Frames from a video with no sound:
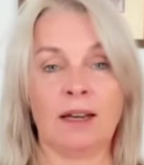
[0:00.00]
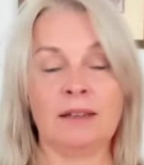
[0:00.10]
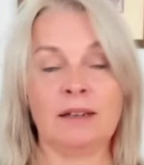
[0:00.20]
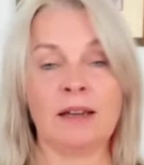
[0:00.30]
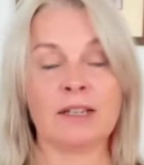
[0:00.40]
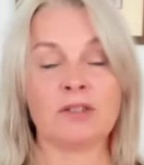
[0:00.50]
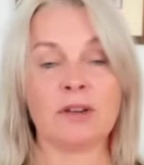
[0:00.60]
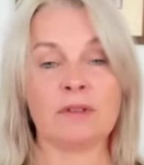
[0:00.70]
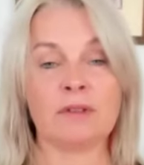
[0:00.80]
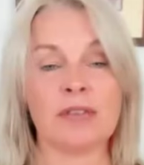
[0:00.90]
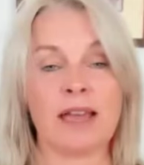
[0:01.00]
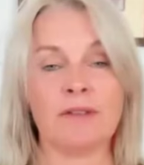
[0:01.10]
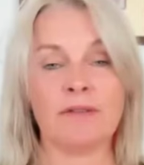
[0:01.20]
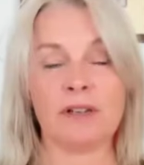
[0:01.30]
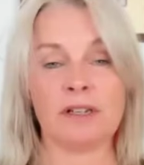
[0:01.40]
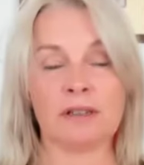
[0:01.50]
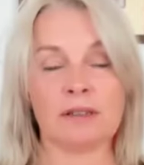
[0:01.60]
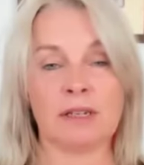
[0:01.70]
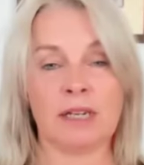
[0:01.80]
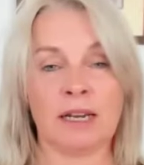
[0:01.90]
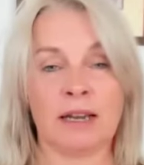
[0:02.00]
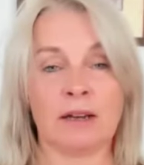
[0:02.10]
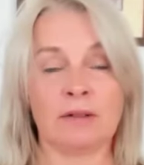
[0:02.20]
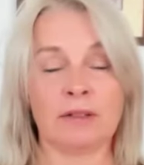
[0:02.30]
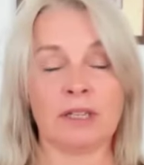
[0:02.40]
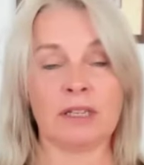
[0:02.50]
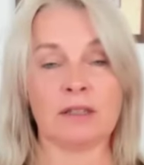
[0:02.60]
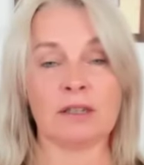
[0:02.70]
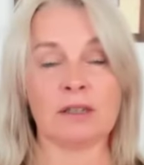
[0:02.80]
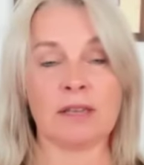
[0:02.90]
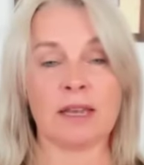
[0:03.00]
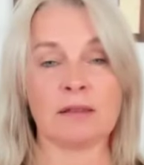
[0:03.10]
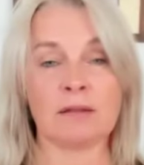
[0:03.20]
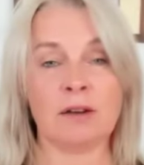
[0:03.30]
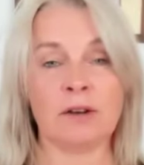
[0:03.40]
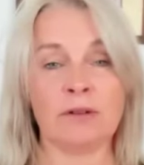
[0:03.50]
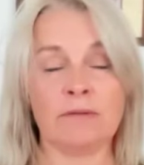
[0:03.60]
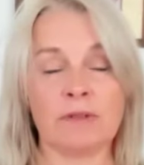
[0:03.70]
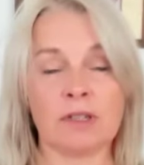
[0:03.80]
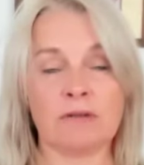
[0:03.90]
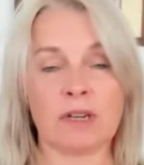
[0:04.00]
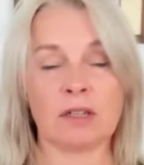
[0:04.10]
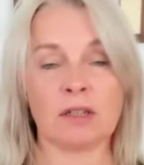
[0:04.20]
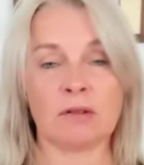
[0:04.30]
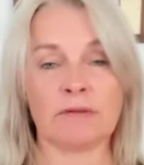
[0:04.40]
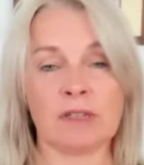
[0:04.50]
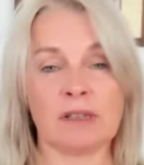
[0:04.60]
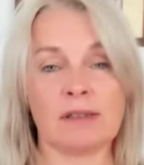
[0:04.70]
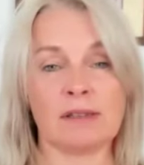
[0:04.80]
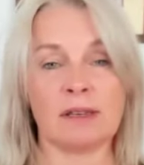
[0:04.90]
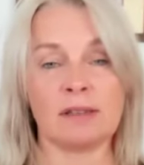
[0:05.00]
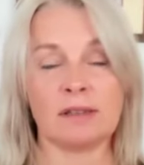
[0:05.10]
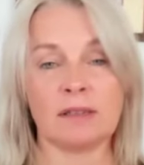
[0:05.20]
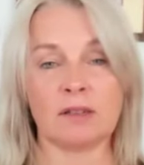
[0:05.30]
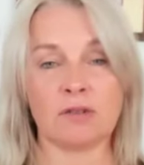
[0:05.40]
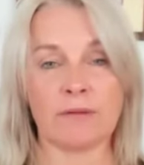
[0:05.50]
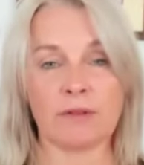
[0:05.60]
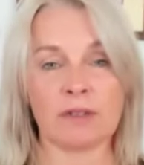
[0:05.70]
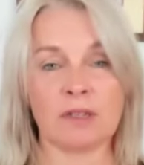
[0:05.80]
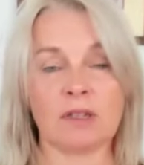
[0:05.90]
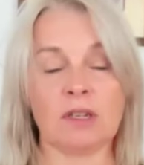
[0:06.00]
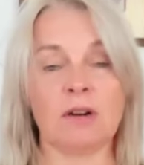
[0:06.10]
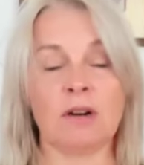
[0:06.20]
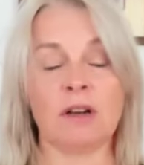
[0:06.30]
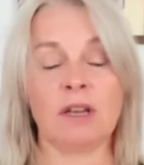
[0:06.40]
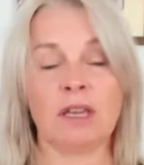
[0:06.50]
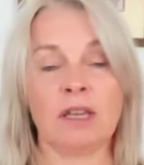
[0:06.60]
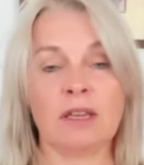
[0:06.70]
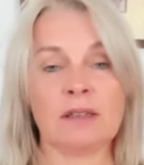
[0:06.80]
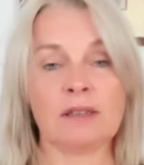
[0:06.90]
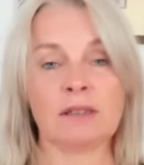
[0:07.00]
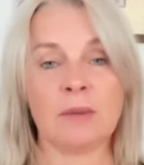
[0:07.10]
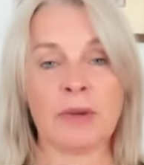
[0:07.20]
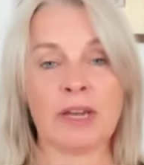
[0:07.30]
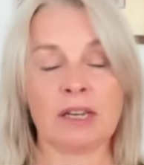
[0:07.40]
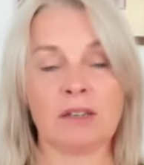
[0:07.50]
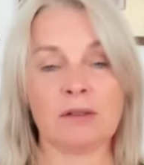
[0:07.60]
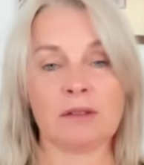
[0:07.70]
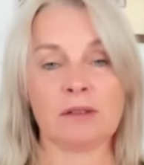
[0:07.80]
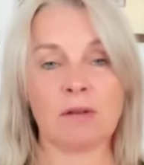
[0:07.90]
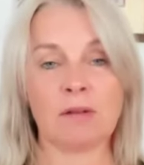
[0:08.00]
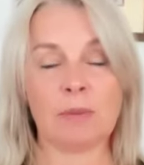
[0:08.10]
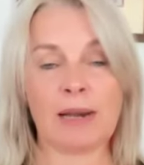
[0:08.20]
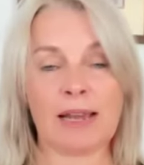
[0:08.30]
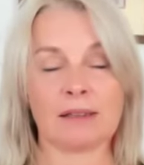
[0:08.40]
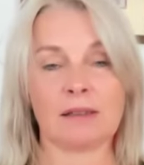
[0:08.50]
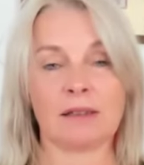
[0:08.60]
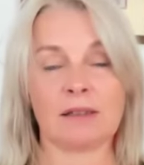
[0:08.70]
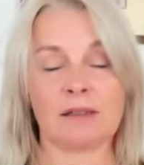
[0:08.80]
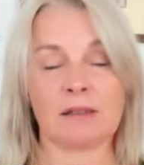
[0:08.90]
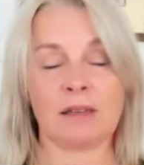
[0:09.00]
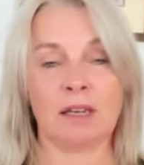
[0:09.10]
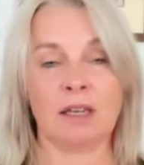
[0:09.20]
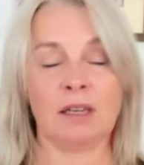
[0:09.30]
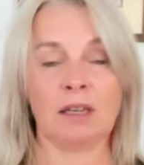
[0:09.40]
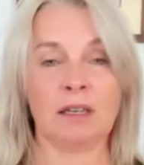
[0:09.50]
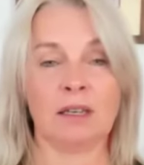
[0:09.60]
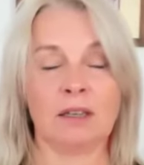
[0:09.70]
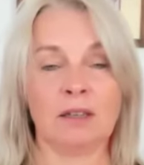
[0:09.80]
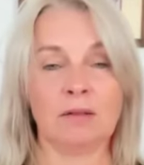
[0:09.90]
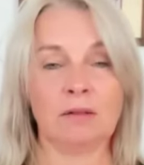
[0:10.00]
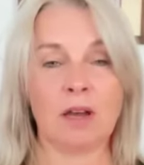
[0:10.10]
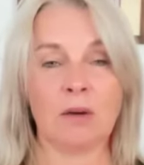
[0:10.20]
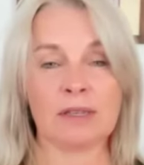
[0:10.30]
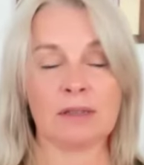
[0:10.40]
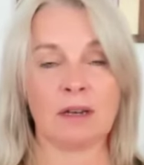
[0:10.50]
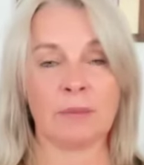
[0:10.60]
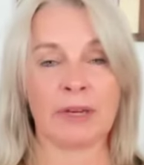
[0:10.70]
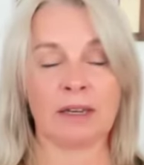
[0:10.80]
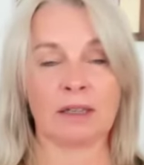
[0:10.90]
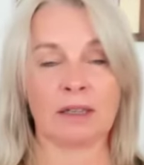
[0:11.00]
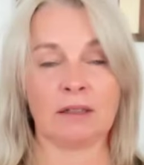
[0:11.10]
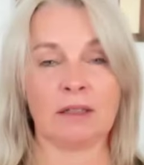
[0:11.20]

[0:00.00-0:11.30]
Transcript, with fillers: And the light travels effortlessly now. It just has no restriction or resistance as it travels into your stomach, your solar plexus, your lower stomach,